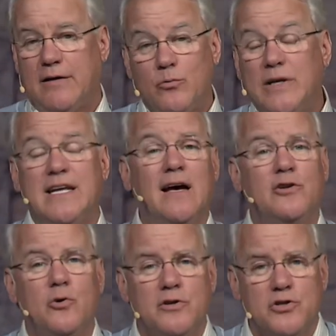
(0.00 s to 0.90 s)
We tell
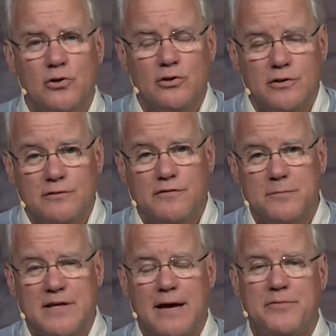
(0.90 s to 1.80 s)
it to our children from
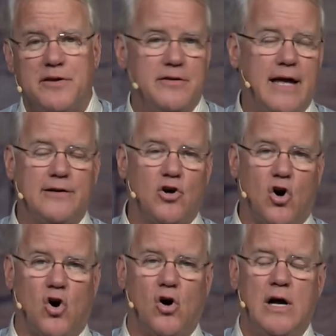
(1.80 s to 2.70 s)
the time they're that
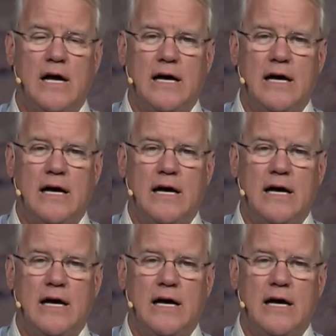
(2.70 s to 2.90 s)
tall.